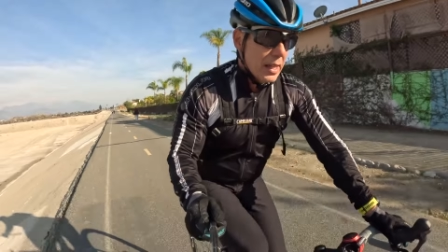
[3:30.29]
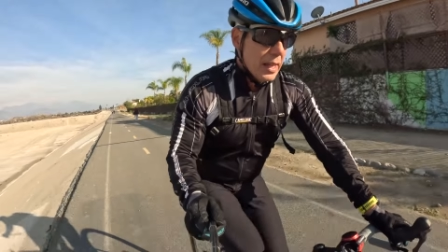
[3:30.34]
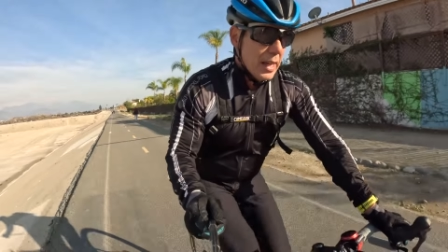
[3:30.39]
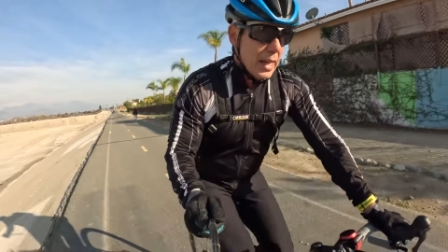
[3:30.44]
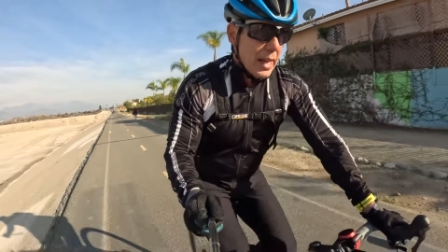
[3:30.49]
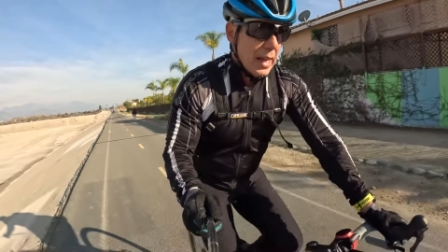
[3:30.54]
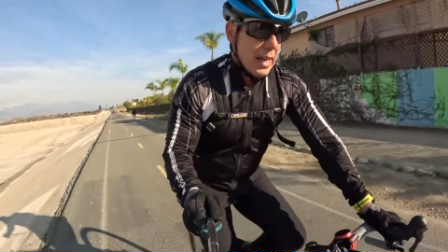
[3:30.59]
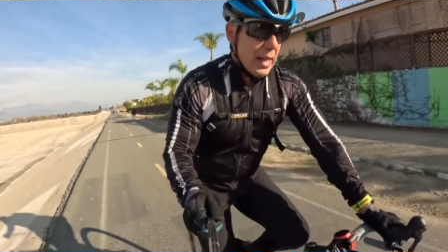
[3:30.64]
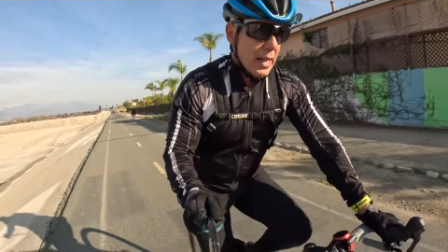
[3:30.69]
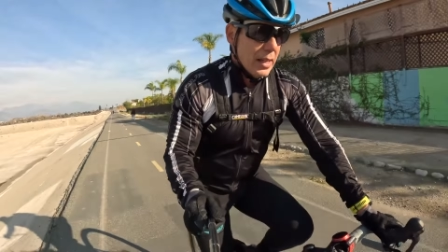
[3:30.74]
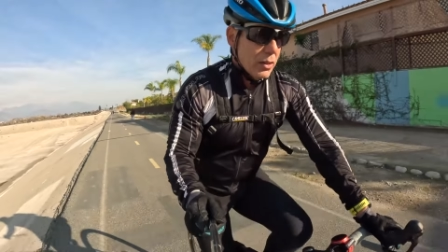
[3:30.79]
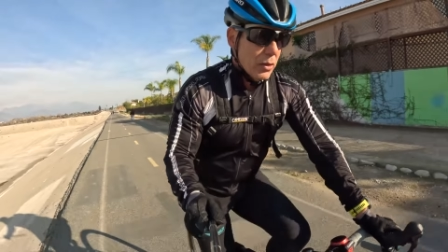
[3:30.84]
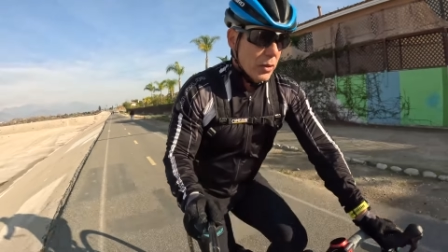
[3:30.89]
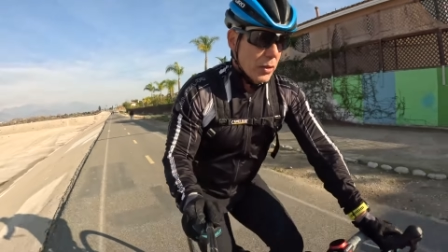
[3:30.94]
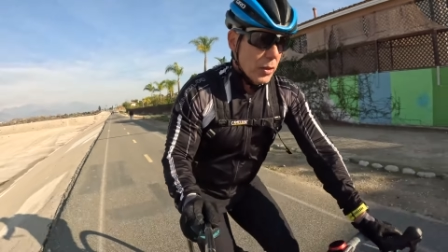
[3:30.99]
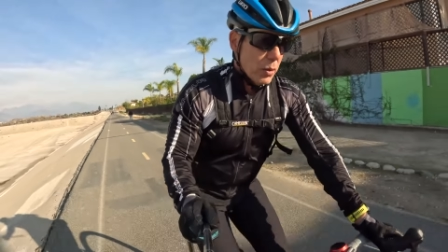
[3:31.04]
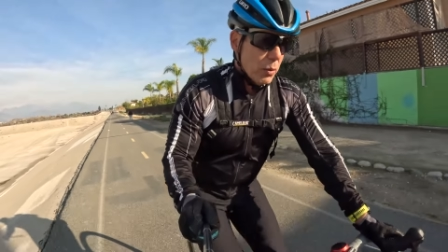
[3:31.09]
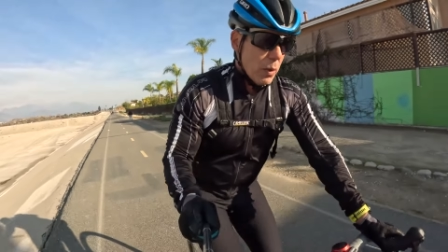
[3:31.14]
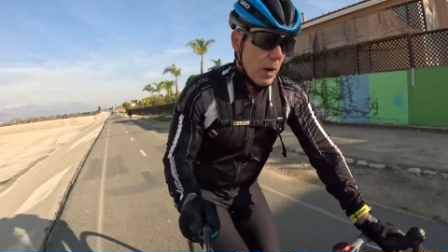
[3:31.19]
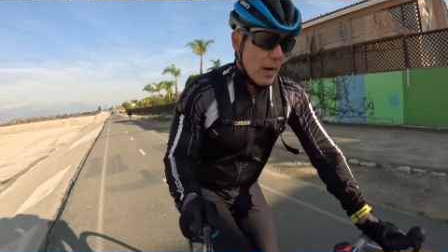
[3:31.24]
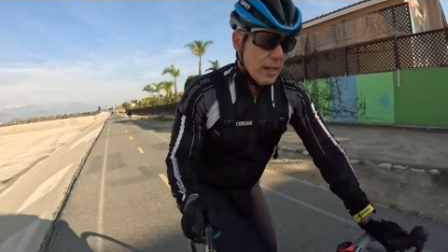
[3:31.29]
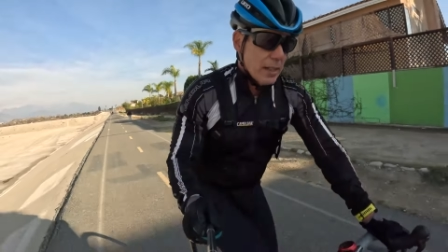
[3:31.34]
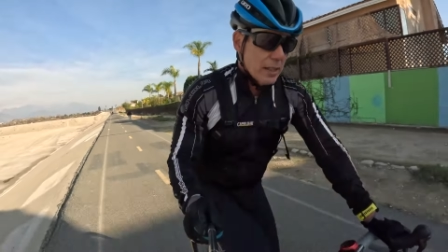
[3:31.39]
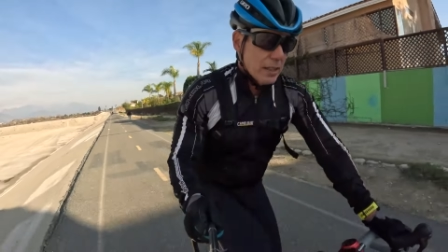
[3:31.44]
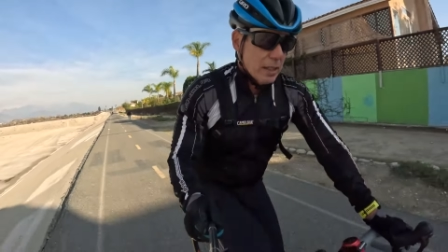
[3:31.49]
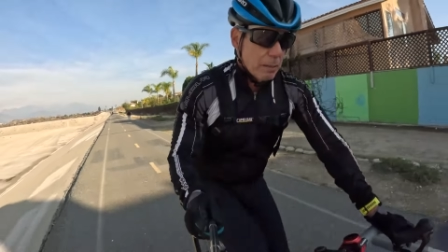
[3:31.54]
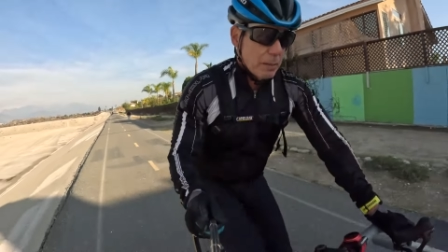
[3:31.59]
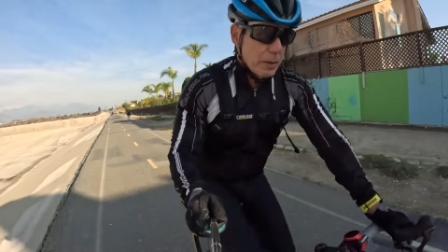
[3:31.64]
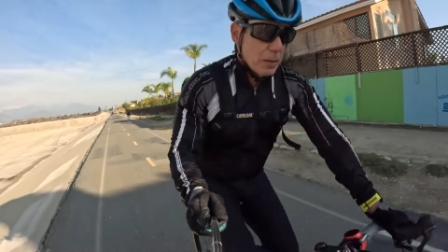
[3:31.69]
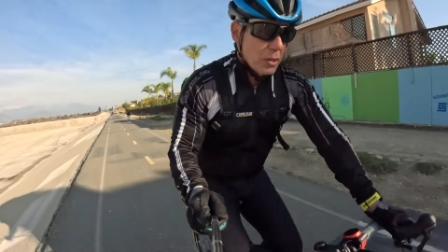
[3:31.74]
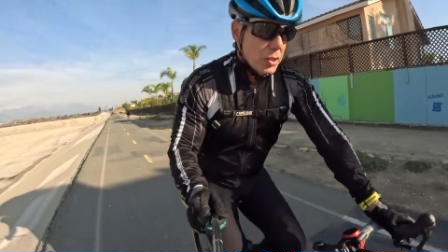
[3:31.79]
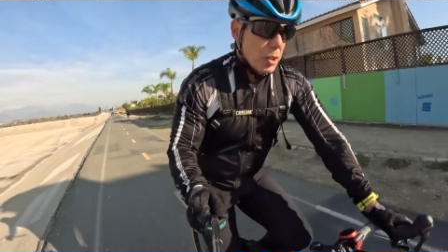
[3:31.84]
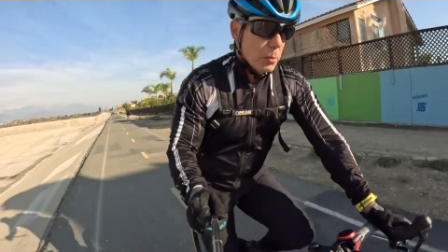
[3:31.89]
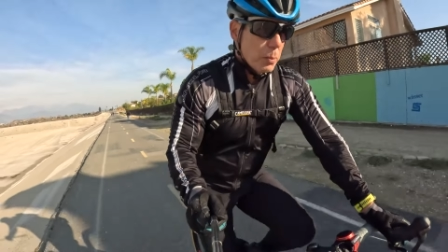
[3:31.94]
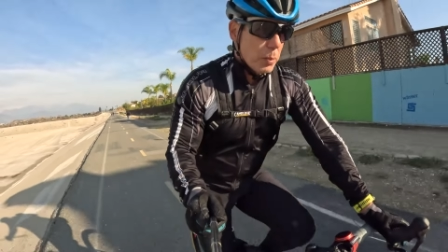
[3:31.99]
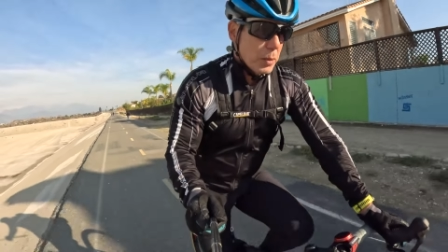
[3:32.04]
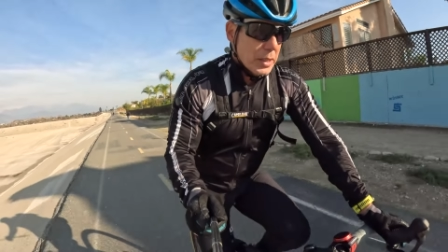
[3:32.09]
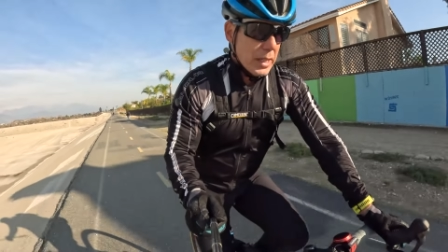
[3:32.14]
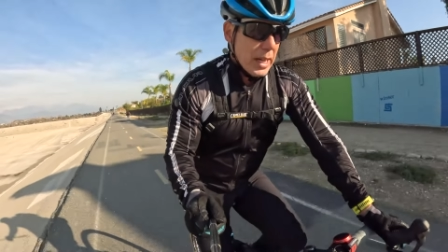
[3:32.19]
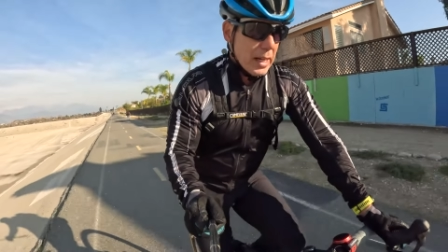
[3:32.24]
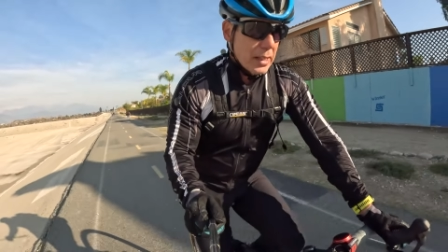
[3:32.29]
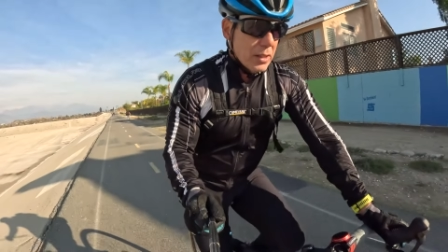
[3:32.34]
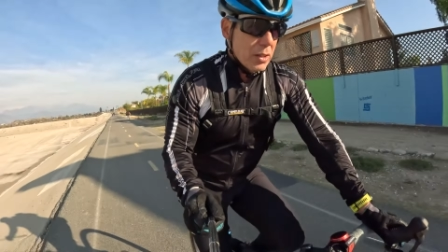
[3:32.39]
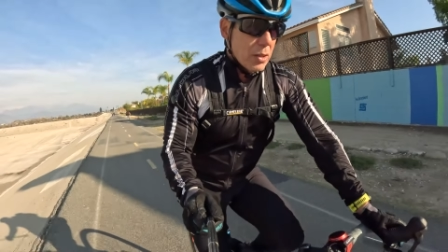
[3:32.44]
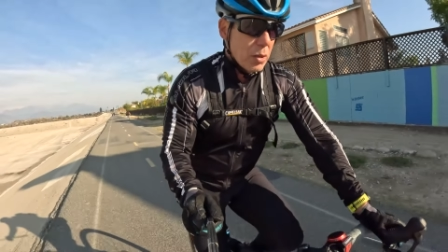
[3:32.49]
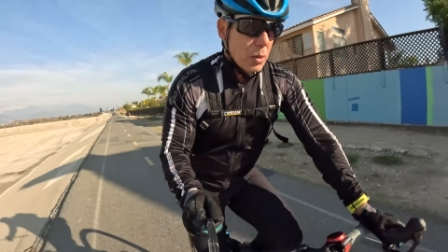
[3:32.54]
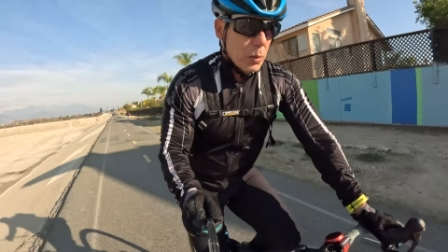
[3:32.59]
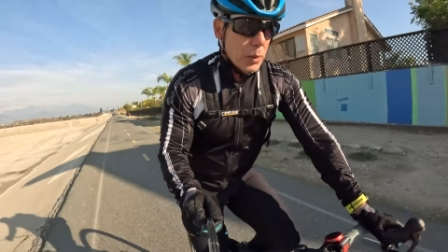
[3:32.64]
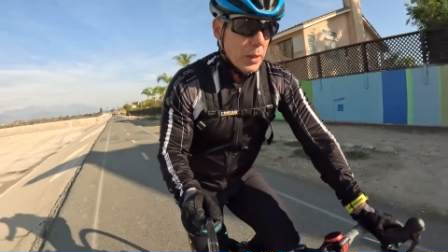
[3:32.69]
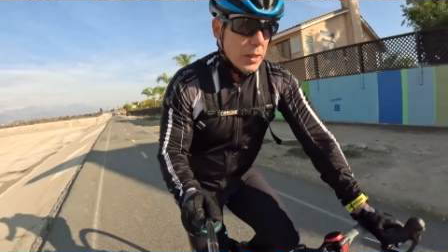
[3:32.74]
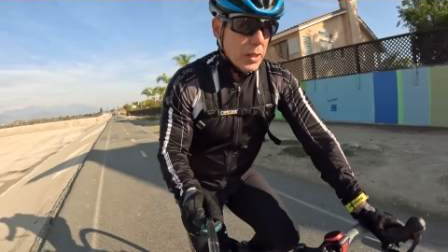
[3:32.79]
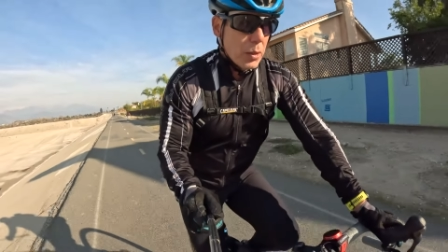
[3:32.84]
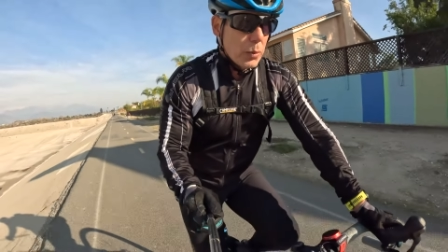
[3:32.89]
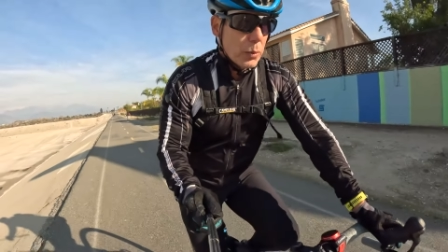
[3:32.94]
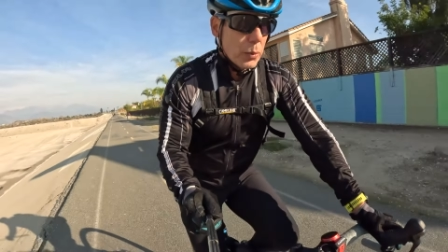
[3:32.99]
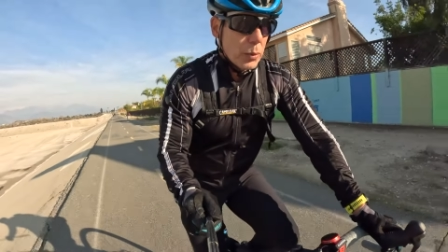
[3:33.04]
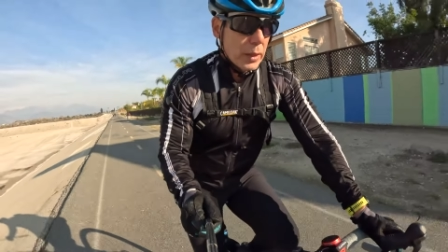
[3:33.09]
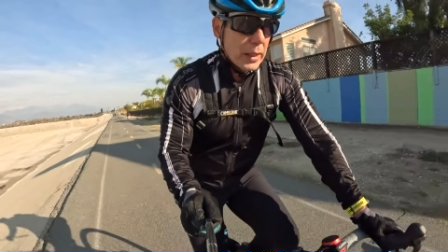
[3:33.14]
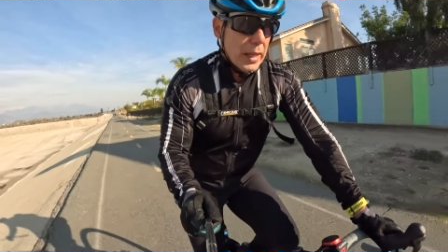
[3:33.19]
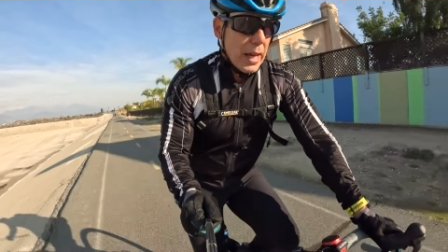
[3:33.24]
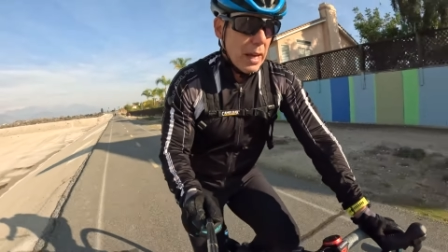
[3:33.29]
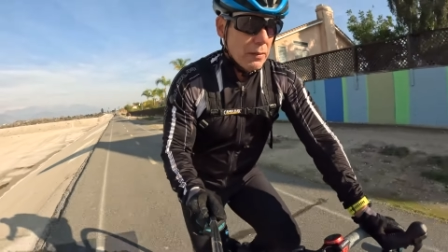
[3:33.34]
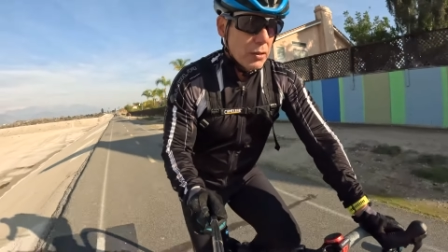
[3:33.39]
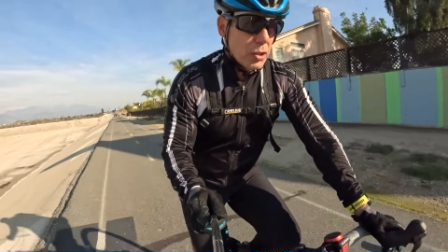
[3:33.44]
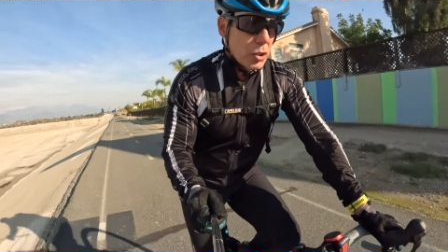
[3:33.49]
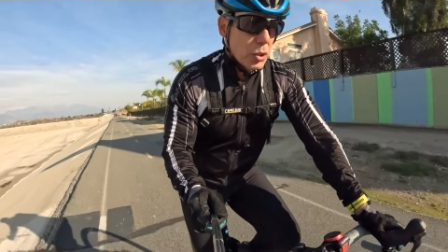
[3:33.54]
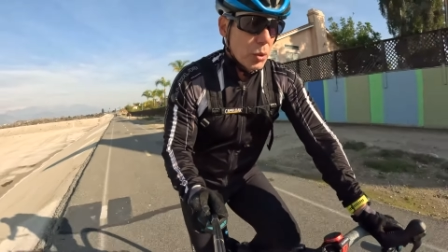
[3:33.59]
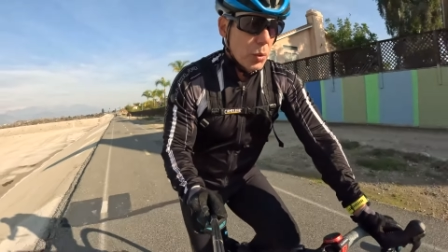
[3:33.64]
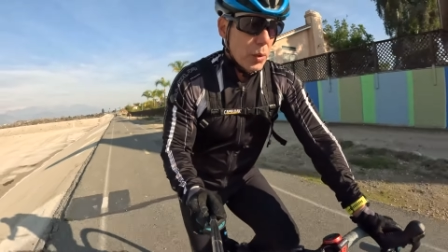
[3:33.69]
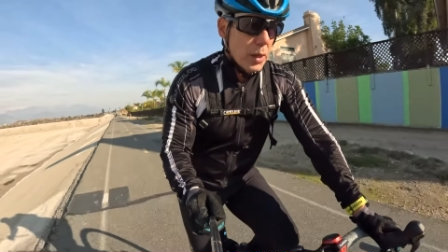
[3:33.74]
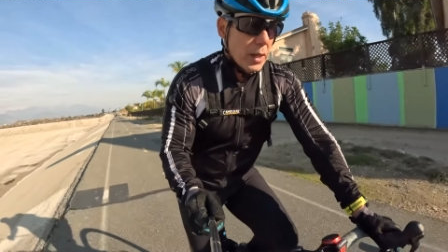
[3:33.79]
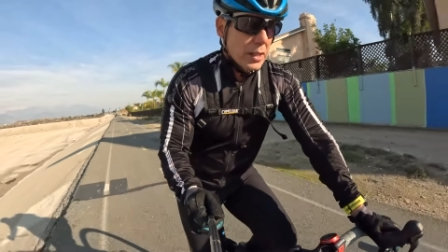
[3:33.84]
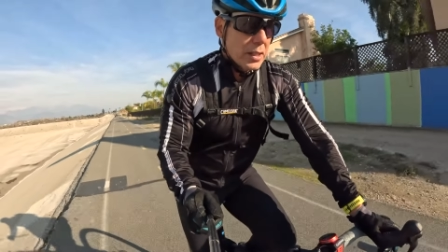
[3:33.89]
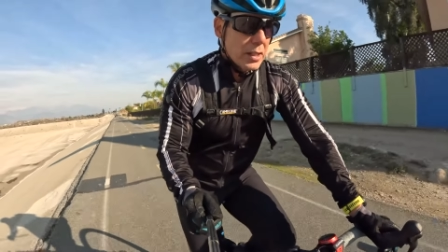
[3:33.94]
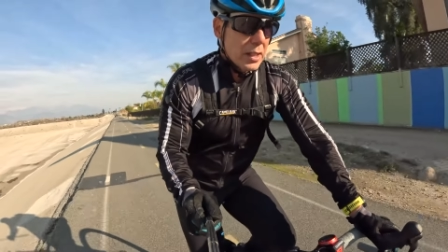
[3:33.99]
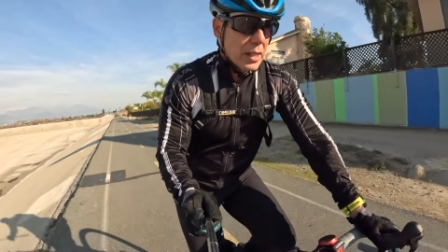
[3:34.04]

and or you're riding something super technical where you don't really have a choice